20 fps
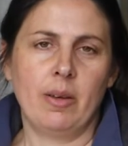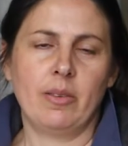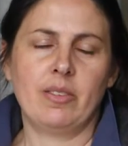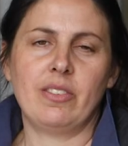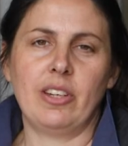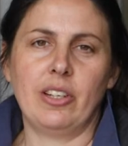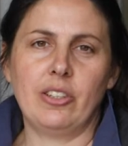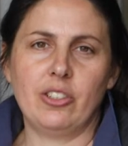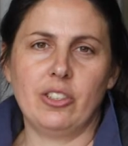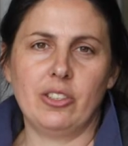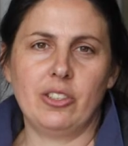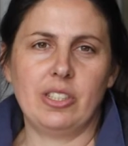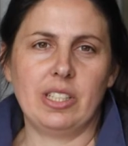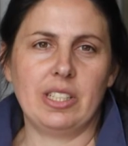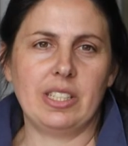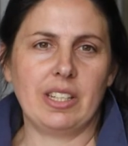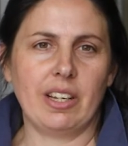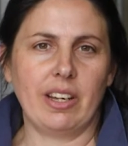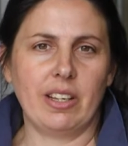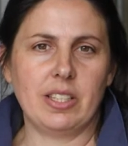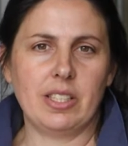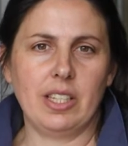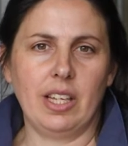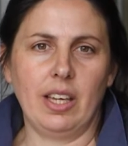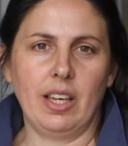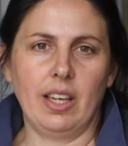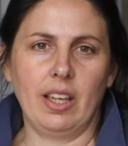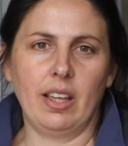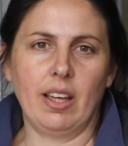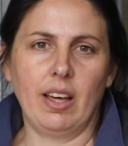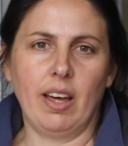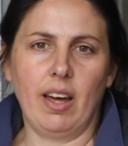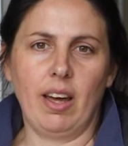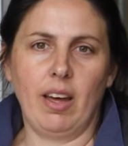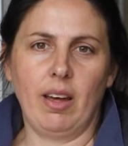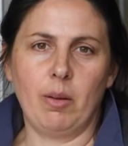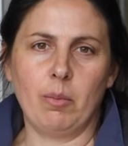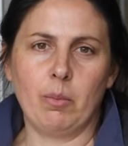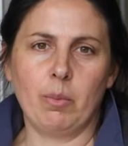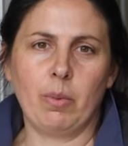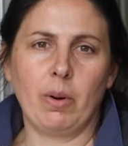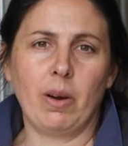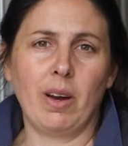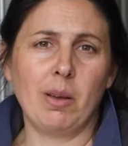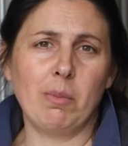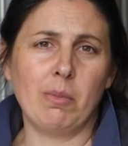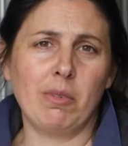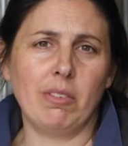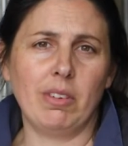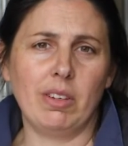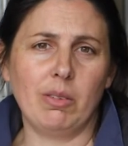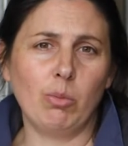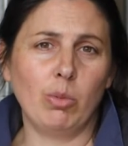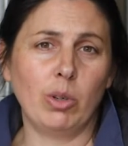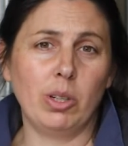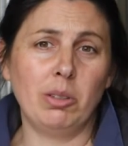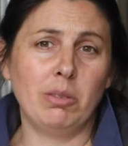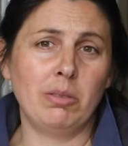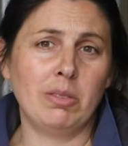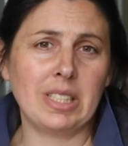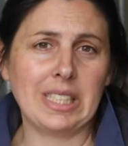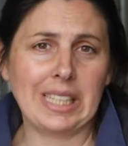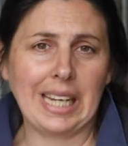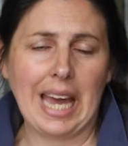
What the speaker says: such as discussing primary wound